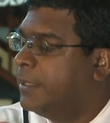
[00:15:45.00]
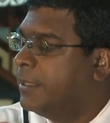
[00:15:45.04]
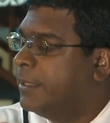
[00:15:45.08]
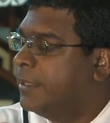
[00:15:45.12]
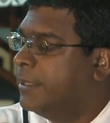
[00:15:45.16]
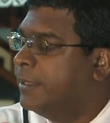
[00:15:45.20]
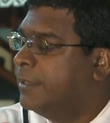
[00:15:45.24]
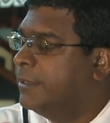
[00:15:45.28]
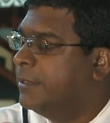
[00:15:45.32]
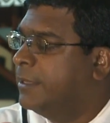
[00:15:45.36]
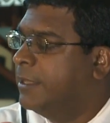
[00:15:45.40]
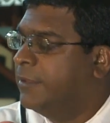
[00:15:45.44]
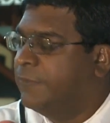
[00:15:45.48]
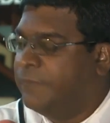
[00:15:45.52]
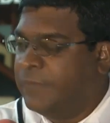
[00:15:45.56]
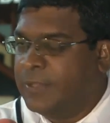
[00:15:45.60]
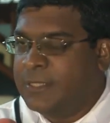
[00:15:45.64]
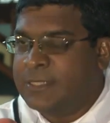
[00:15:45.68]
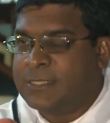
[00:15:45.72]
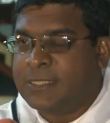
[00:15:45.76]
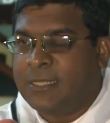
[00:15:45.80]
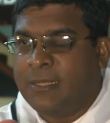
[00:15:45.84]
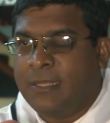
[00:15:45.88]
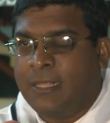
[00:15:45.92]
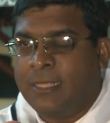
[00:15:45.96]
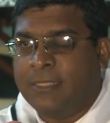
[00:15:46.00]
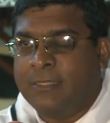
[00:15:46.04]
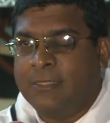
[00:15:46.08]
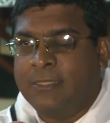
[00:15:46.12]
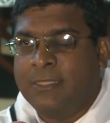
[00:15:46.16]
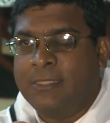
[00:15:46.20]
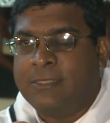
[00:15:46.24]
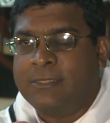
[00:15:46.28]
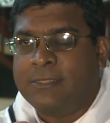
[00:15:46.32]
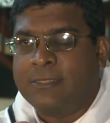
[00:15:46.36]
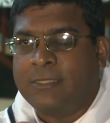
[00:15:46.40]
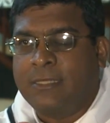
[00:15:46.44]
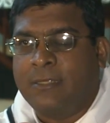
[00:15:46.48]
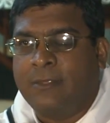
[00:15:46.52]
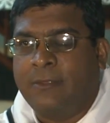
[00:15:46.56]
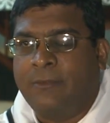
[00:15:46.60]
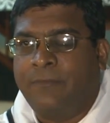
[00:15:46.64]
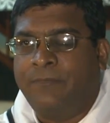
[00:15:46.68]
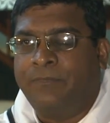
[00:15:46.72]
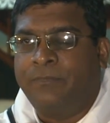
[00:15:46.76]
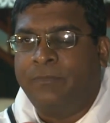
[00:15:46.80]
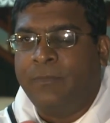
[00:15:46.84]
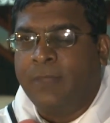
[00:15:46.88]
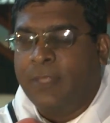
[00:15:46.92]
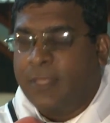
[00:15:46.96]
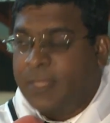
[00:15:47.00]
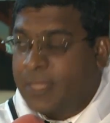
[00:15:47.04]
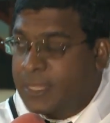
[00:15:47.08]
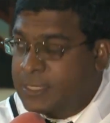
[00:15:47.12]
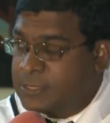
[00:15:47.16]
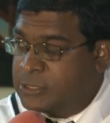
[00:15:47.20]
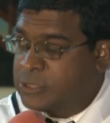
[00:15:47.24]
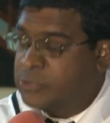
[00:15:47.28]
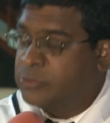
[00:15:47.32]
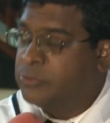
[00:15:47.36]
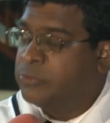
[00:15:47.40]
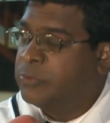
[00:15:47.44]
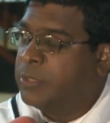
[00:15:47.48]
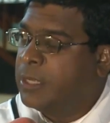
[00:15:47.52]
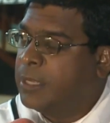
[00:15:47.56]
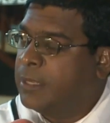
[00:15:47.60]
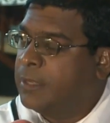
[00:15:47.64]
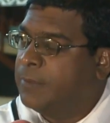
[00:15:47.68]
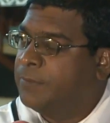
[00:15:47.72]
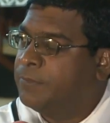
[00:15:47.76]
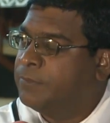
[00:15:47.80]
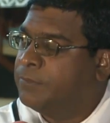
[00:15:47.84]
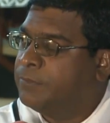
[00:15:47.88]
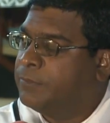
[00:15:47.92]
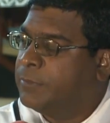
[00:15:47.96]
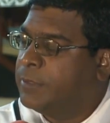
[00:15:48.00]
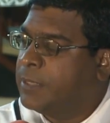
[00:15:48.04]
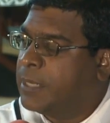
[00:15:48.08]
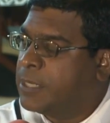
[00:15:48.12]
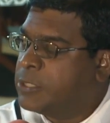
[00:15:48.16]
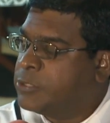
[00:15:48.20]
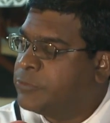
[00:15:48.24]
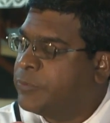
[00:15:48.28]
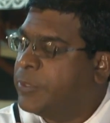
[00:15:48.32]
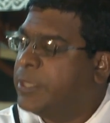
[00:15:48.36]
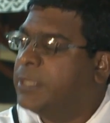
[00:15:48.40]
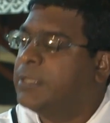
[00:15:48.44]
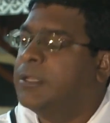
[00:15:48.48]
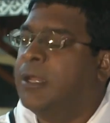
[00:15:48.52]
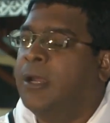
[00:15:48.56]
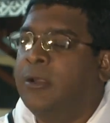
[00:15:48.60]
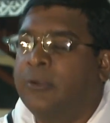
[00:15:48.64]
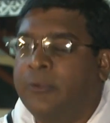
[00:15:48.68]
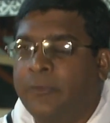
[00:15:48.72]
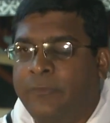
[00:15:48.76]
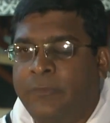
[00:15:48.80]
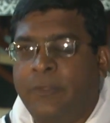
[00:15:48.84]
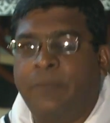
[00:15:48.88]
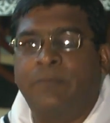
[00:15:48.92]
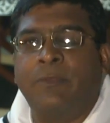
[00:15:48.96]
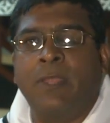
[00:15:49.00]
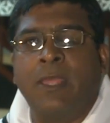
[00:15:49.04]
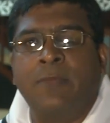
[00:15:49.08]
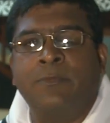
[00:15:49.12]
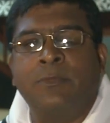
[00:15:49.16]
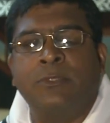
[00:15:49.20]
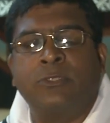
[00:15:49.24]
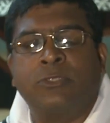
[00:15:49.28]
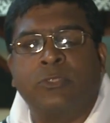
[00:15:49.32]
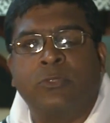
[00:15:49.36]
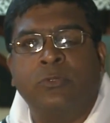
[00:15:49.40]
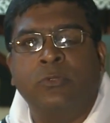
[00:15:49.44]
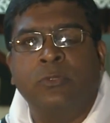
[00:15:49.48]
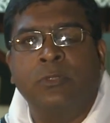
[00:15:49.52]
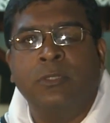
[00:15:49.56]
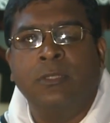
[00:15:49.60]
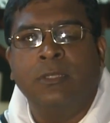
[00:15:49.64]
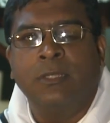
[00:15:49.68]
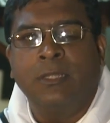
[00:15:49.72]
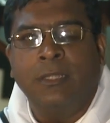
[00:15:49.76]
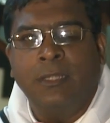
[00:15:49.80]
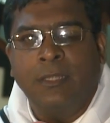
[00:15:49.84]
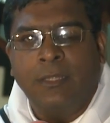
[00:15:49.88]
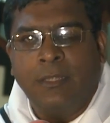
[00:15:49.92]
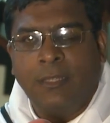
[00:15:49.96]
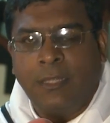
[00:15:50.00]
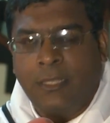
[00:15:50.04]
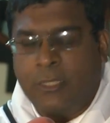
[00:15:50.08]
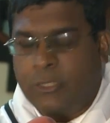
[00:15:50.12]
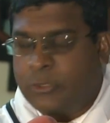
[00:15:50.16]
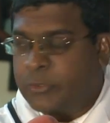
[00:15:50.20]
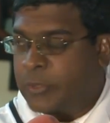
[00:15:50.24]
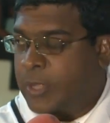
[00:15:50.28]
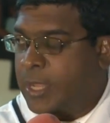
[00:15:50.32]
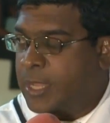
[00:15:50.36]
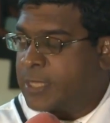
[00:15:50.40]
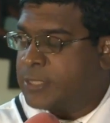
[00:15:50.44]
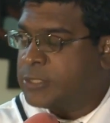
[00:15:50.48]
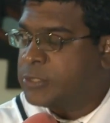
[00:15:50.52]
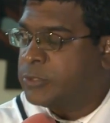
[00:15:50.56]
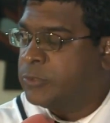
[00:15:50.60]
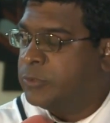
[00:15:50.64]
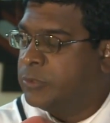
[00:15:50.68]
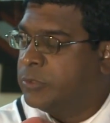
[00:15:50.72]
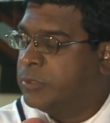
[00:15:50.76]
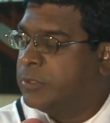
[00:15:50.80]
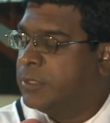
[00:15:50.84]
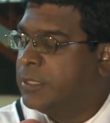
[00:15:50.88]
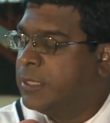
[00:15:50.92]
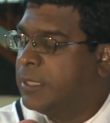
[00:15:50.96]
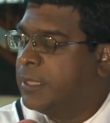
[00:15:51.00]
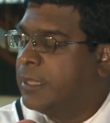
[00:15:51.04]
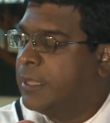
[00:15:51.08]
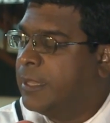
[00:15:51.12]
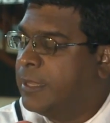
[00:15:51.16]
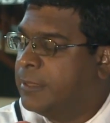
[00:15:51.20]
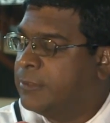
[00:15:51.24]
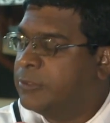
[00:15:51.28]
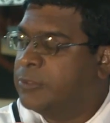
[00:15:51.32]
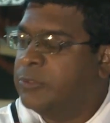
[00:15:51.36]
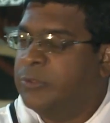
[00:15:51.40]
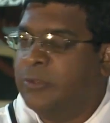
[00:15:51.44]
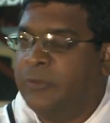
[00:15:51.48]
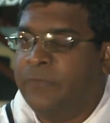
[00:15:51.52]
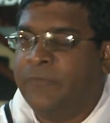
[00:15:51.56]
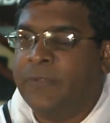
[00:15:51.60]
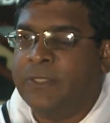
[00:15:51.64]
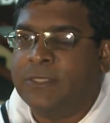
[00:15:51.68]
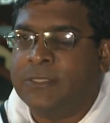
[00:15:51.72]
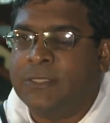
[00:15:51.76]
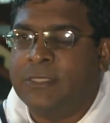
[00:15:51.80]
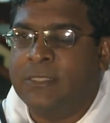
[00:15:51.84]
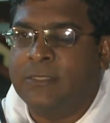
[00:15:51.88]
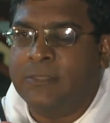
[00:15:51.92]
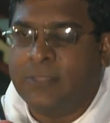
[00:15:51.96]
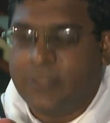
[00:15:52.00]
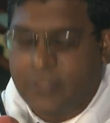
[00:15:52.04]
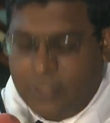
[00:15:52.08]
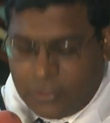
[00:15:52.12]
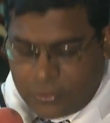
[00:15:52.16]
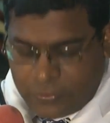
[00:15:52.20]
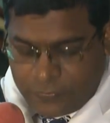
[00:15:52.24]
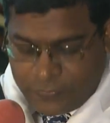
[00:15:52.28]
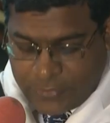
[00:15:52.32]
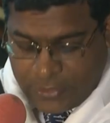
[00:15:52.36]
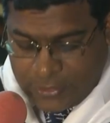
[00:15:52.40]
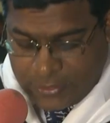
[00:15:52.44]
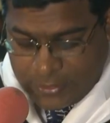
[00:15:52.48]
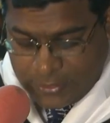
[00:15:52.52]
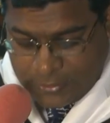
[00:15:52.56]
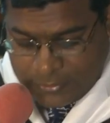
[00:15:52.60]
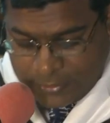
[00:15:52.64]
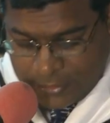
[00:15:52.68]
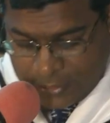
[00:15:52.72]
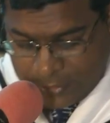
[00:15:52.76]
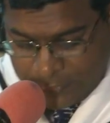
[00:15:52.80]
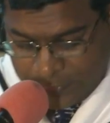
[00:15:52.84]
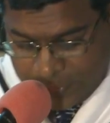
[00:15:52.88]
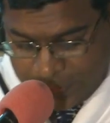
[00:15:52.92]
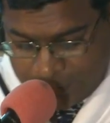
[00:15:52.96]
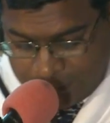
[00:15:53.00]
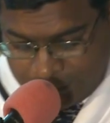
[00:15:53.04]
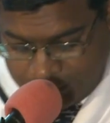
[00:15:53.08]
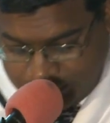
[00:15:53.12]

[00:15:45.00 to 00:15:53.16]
in events like this as you graduate out of the primary school into high school and to universities. Thank you, Vinaka and Dhaniwa.